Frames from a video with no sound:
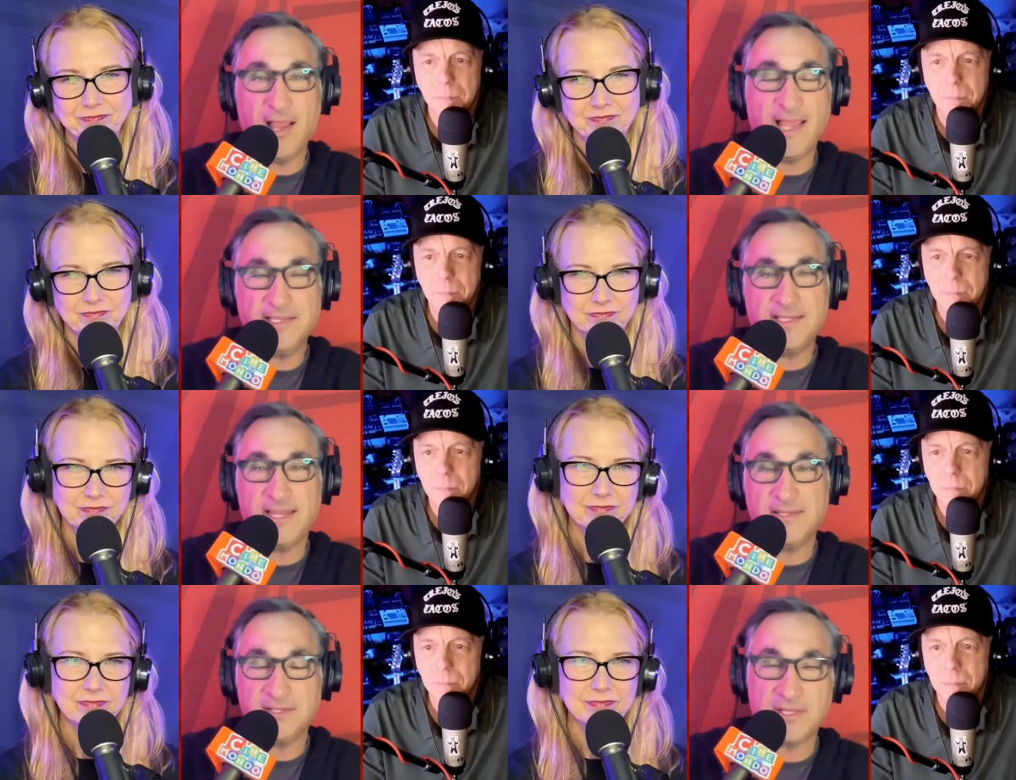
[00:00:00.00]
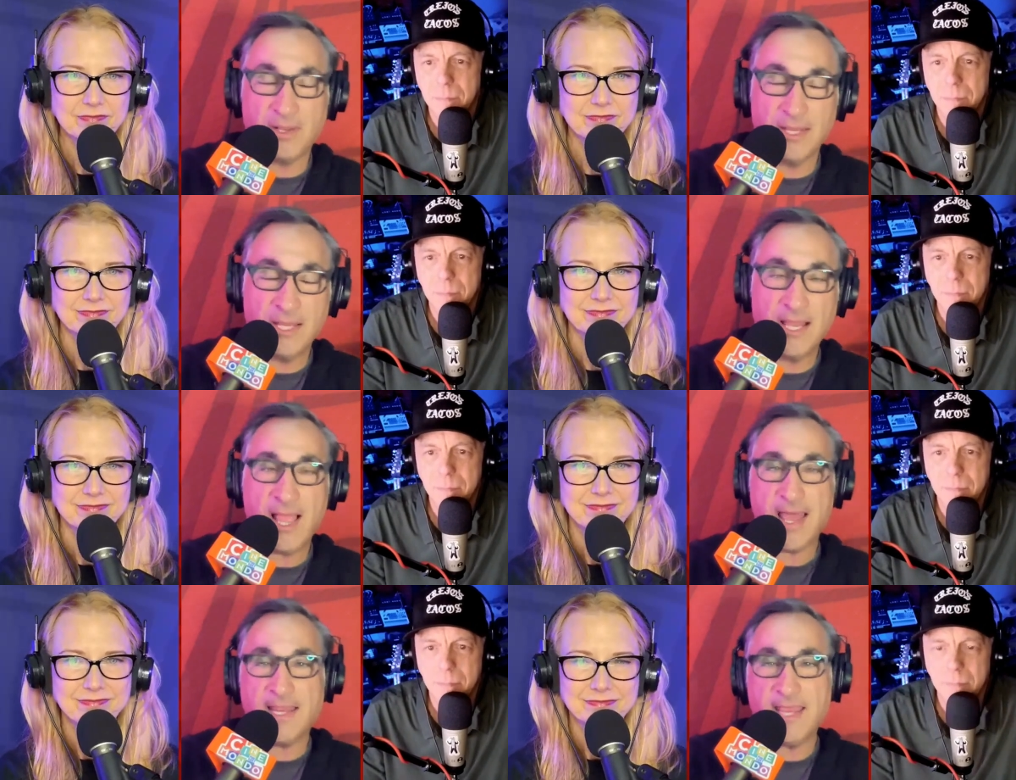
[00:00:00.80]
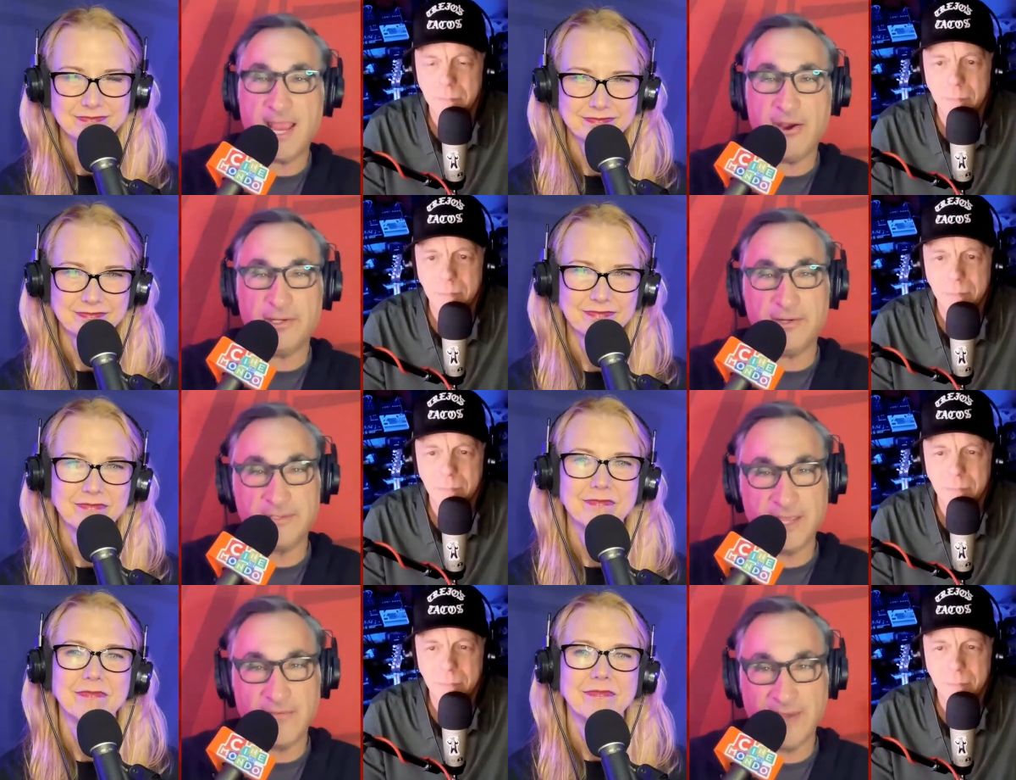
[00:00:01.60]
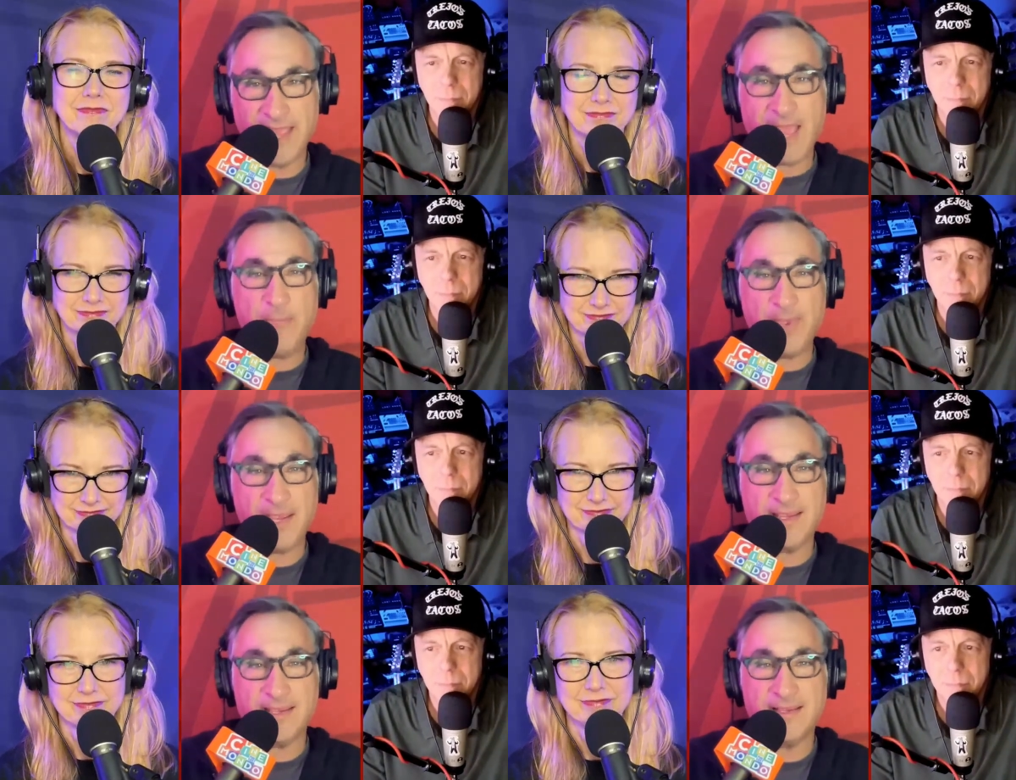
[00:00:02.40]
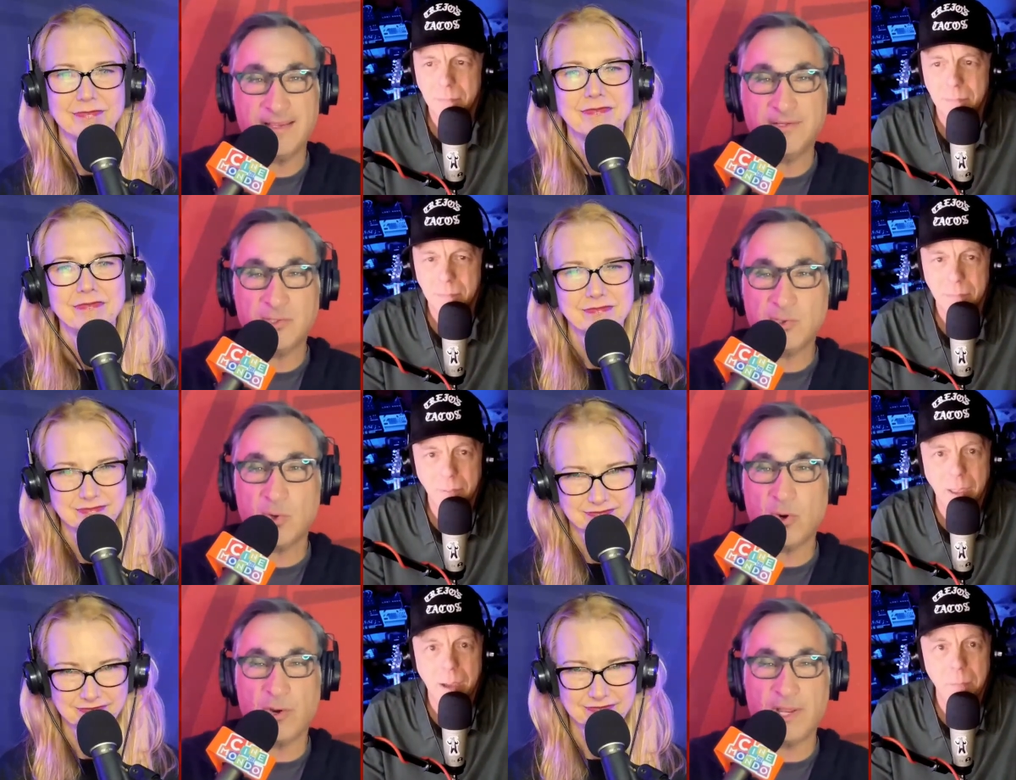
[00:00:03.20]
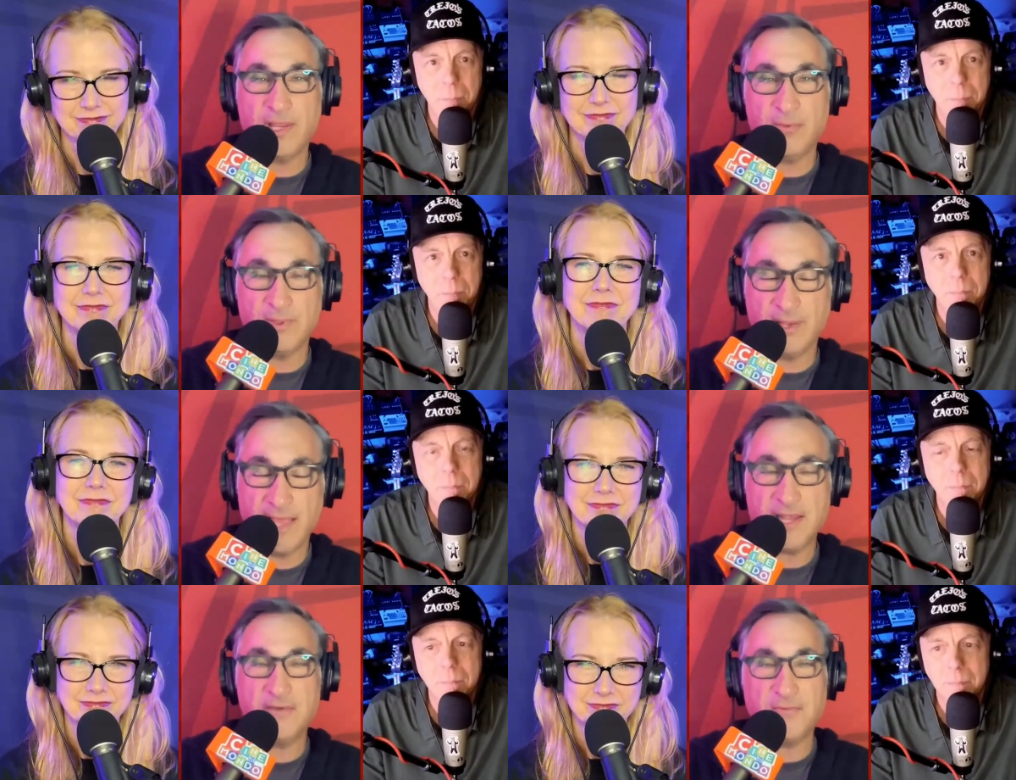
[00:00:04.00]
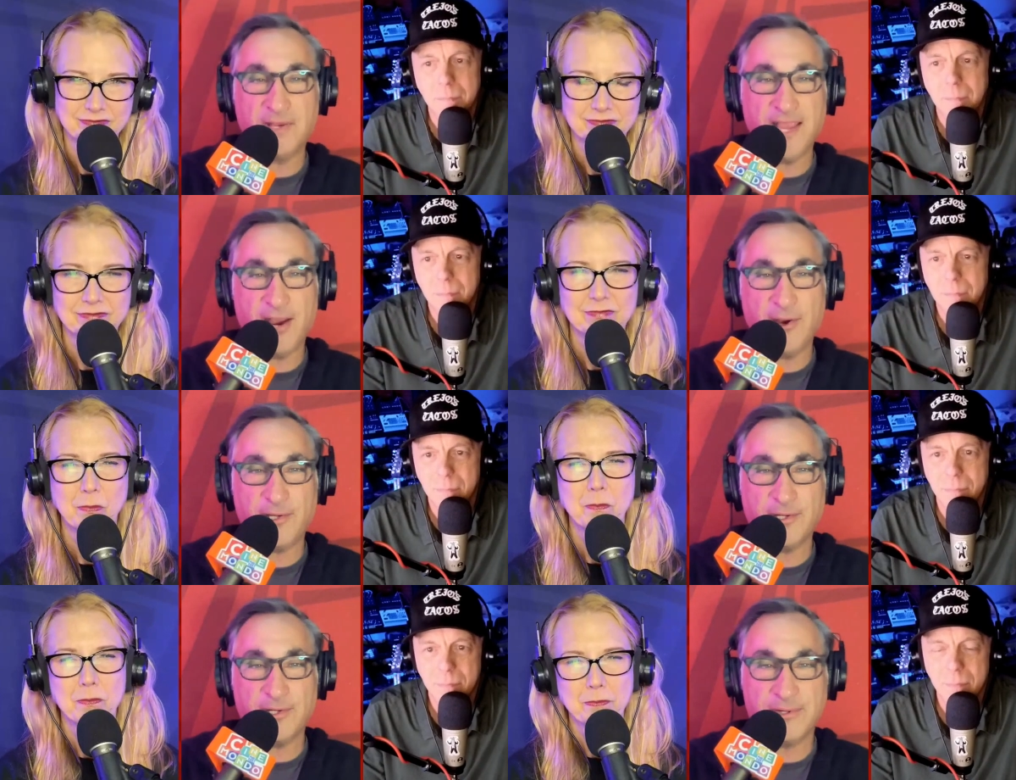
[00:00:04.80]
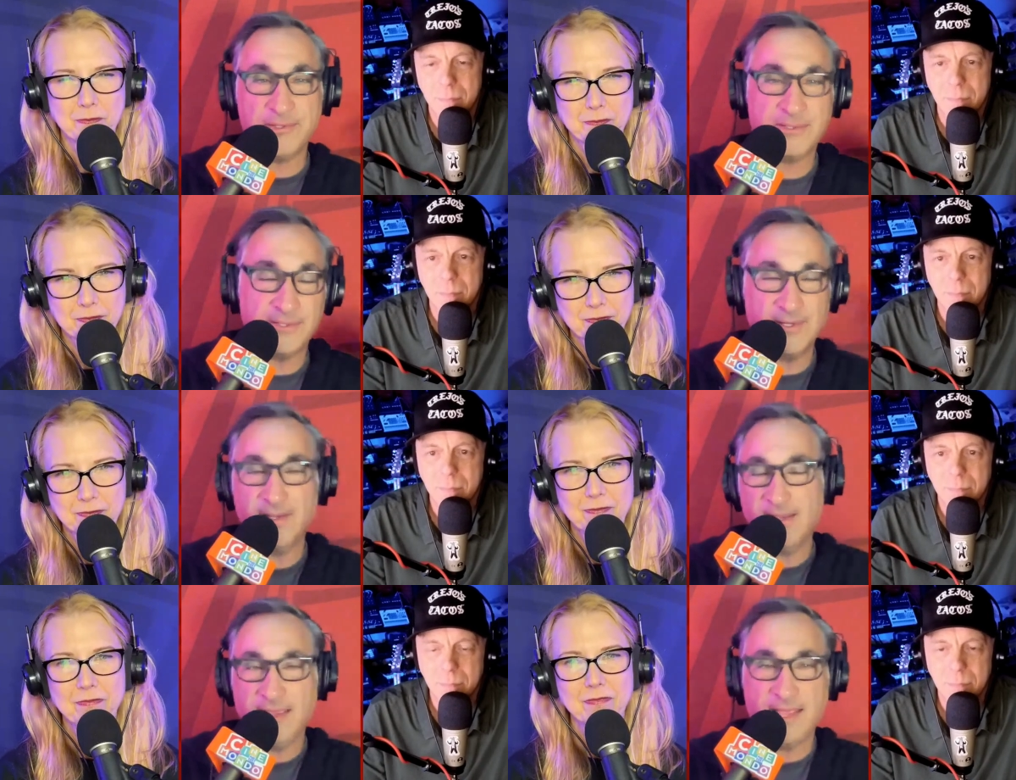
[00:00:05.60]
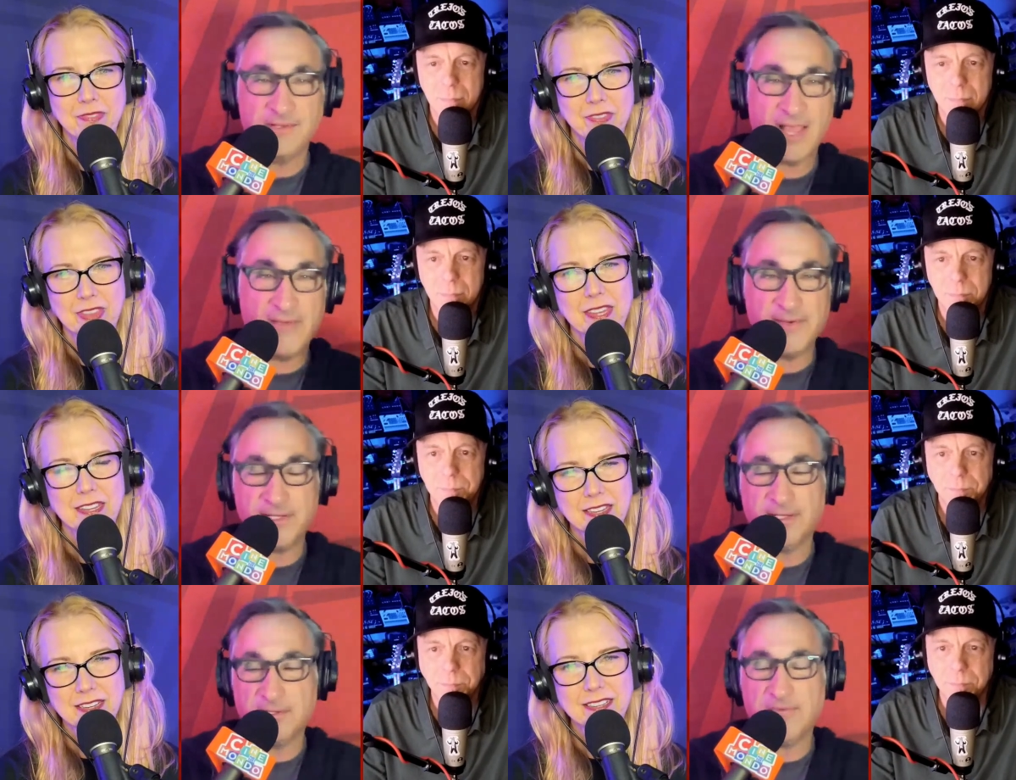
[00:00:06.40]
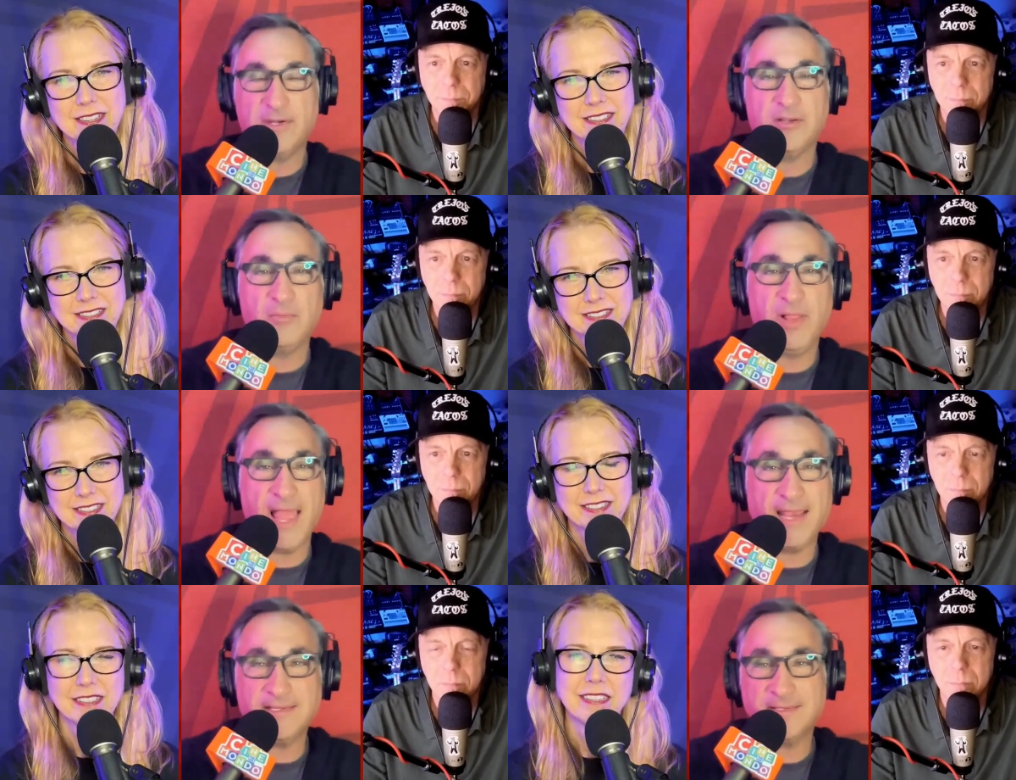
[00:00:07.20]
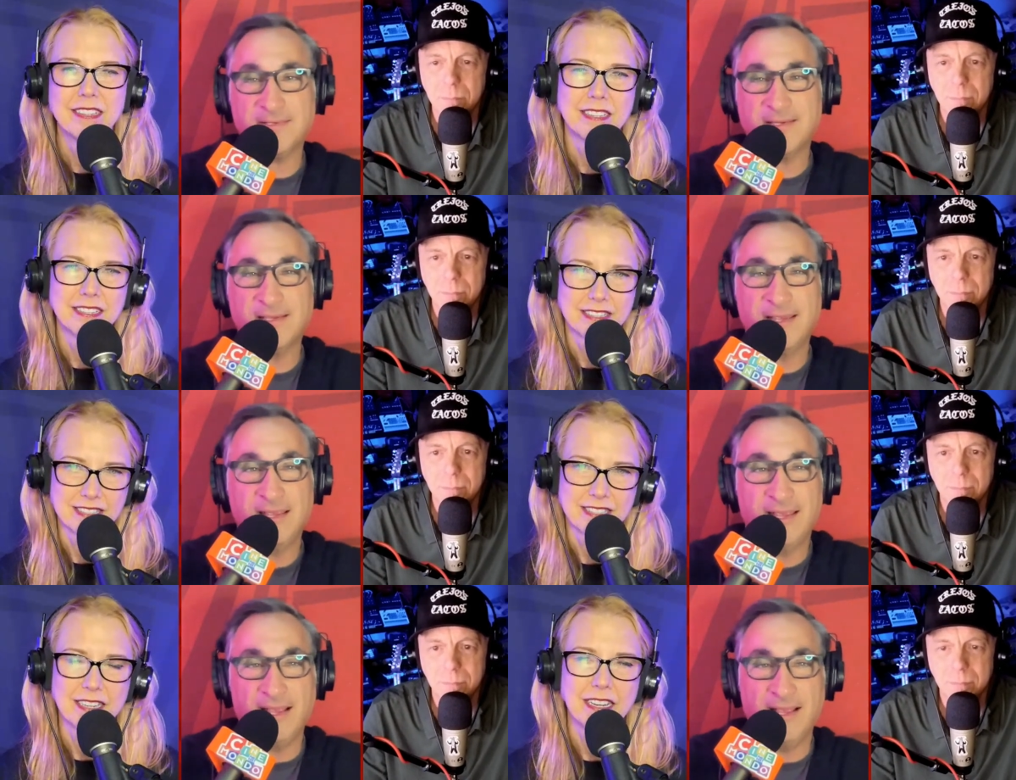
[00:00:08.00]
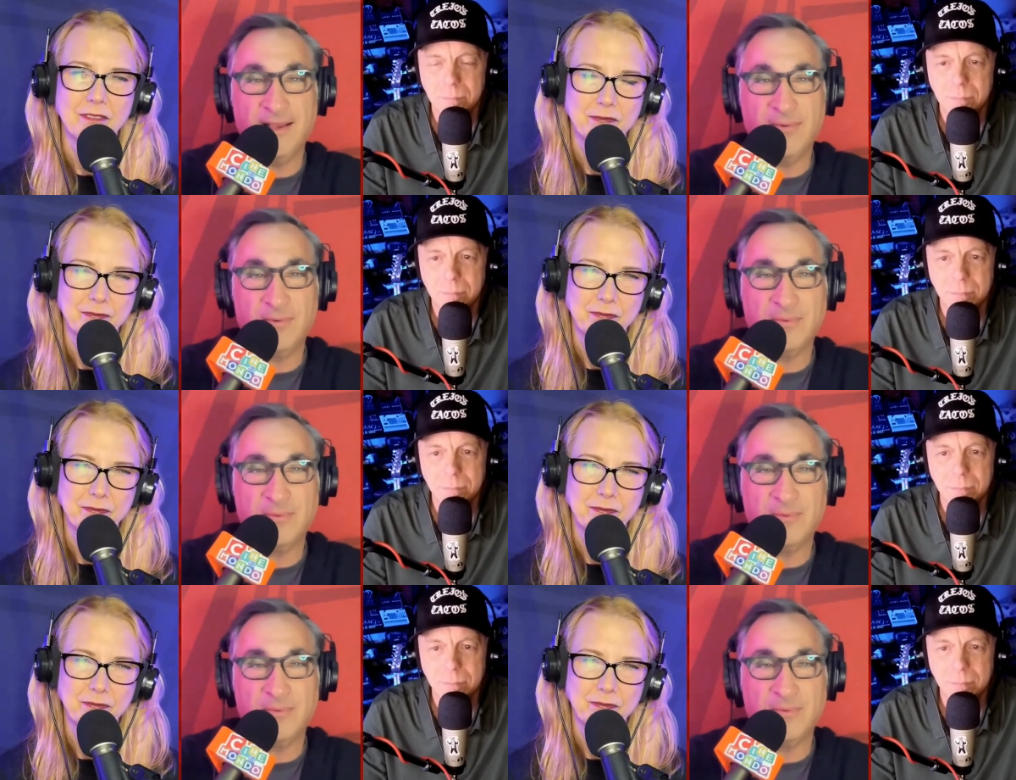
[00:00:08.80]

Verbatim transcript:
Speaker 1: all I see is just a lot of characters, kind of an epic story yeah. with a lot of different characters, and so obviously it looks very complex. Yeah. Uh,